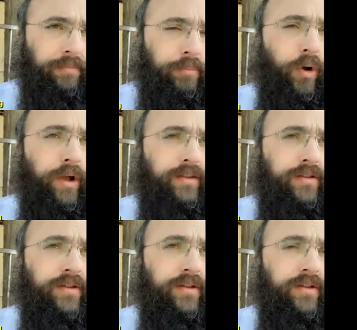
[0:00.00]

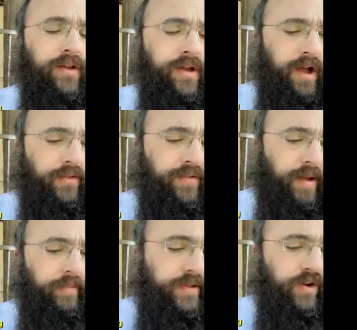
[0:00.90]
point of
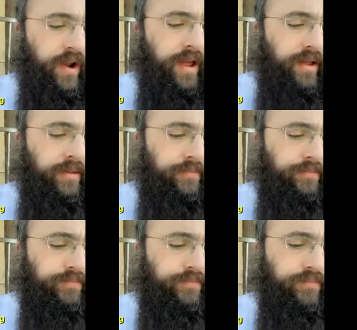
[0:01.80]
Am Yisrael,
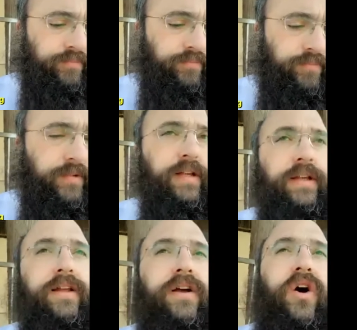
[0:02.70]

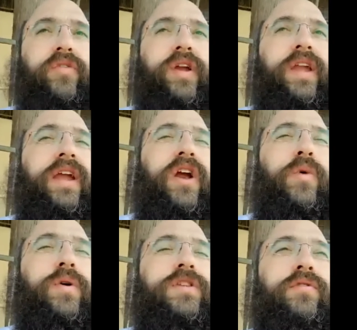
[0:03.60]
over here
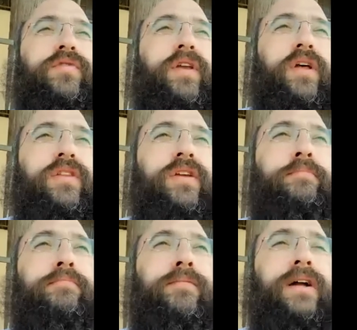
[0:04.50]
was revealed a
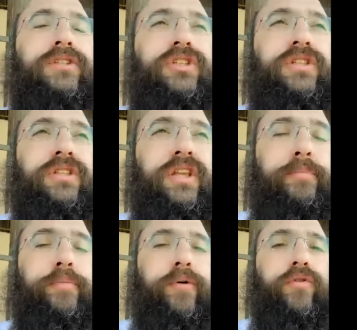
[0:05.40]
much
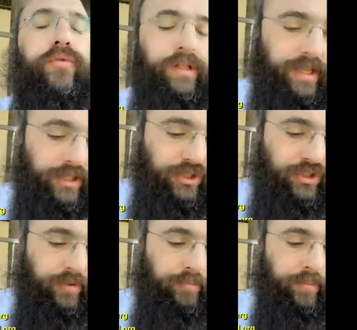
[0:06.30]
deeper
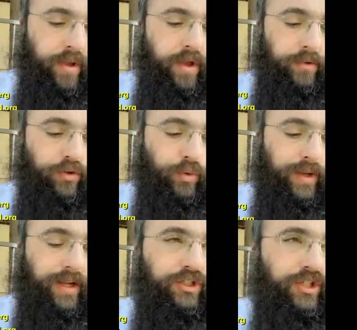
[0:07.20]
relationship
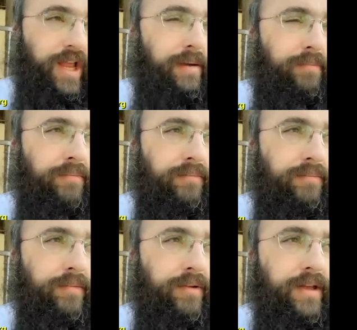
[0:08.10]
between Hashem
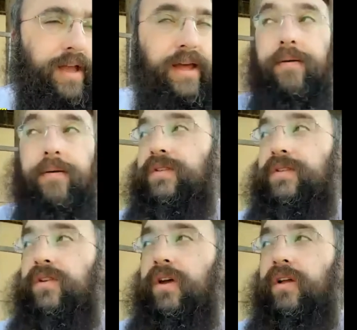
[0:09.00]
and Am
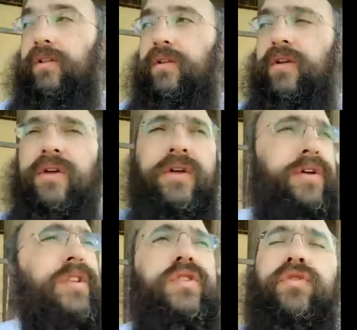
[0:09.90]
Yisrael.
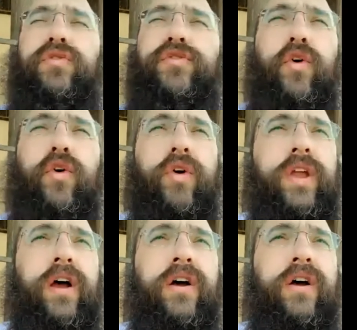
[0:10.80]
This
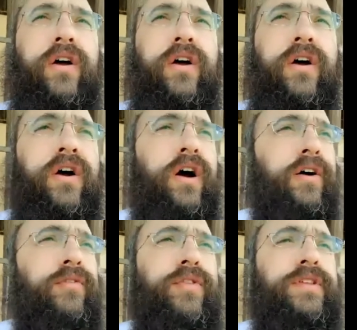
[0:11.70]
euphoria
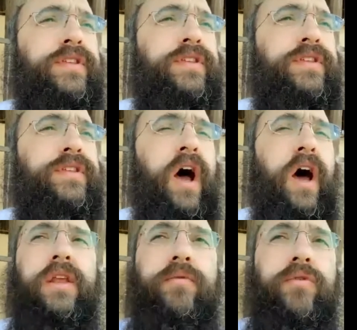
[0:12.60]
of this
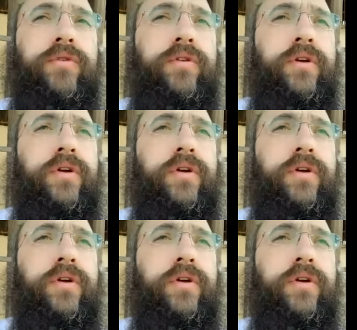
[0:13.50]
honeymoon